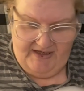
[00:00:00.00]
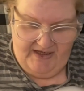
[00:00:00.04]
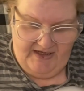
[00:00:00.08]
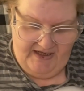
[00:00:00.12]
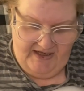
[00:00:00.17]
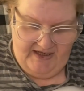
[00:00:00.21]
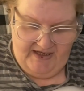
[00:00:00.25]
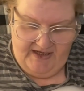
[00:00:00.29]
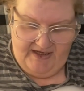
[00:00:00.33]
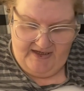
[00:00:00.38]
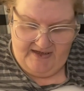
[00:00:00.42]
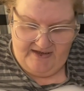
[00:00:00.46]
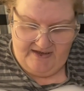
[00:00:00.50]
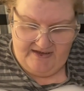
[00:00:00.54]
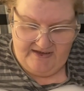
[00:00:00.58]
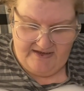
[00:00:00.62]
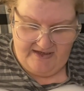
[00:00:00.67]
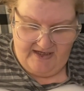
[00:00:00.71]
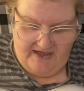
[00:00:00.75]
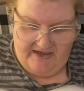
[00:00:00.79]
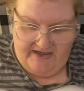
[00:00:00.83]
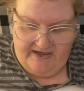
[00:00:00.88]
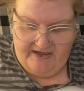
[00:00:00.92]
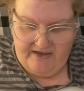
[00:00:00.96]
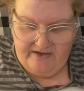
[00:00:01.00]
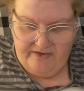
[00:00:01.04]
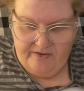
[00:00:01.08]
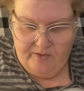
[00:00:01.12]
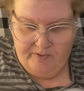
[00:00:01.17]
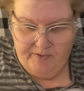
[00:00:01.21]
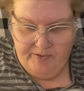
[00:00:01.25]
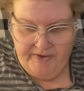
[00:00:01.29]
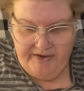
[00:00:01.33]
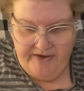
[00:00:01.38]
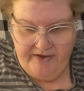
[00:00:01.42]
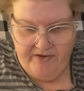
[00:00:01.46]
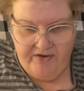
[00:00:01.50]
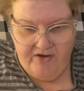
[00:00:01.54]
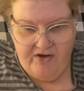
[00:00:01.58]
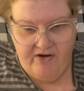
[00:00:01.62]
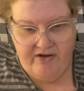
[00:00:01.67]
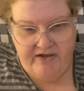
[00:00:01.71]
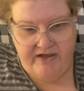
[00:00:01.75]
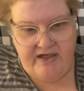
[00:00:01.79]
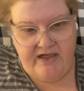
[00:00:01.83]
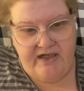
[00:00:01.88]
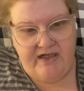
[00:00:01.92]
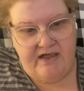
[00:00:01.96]
And it's got like a little prayer
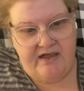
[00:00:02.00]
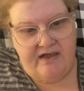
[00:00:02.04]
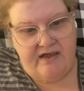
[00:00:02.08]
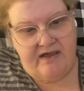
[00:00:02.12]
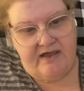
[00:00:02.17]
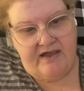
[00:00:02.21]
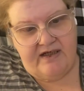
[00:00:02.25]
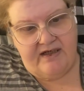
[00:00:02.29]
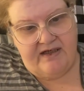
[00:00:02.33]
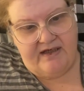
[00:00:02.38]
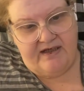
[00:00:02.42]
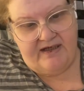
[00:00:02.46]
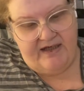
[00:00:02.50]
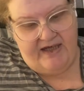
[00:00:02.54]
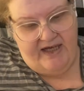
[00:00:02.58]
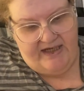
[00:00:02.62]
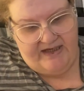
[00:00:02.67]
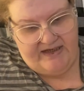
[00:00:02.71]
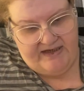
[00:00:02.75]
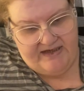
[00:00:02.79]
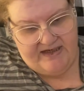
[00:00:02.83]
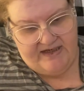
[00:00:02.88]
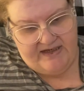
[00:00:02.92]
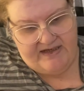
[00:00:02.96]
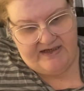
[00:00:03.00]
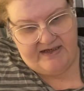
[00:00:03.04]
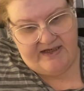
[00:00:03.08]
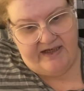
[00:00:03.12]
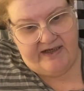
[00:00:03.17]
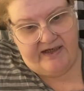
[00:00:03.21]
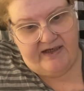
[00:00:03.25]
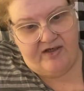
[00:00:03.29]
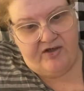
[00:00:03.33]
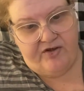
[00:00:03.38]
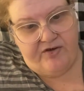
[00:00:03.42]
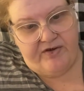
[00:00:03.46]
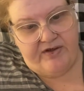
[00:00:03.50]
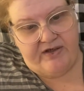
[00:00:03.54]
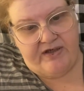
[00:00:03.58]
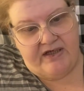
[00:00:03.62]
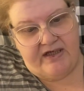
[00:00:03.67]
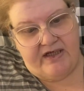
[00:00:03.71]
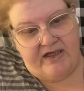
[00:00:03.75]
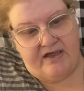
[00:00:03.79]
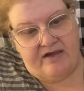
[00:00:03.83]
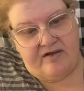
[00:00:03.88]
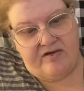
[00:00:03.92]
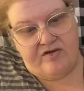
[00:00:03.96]
card in it. And it says Second
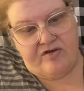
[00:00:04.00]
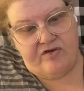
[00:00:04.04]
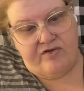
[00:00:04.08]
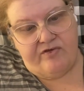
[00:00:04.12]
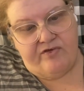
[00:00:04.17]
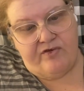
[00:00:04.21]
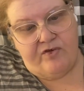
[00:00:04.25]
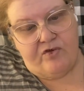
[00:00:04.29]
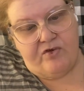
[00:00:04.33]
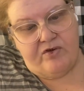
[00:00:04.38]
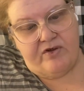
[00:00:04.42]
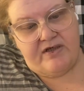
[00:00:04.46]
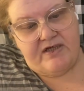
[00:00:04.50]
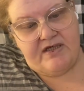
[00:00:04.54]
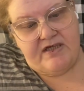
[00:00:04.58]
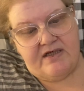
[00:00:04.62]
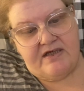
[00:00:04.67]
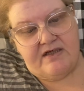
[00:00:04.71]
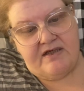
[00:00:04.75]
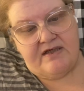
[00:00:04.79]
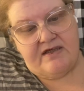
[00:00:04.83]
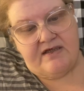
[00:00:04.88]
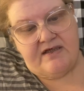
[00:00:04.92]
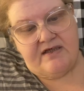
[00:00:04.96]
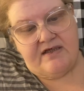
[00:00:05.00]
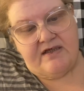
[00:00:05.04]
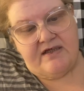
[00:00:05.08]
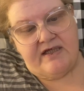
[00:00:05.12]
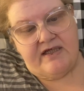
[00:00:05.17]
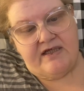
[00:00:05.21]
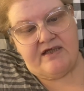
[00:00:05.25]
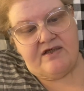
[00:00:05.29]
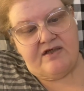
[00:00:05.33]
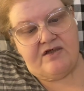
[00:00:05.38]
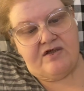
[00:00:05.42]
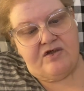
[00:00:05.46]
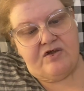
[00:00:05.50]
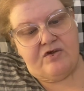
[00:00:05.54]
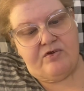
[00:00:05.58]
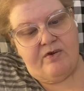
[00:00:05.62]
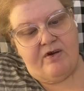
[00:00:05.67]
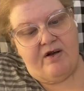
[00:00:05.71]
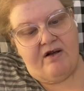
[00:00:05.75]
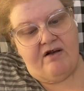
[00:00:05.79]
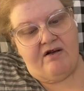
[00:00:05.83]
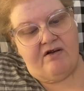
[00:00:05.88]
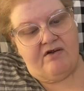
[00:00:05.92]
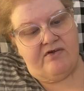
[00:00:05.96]
Corinthians four, six to
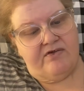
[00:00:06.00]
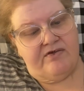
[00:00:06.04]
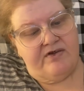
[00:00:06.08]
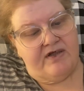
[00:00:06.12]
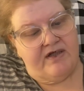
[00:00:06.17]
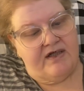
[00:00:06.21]
twelve.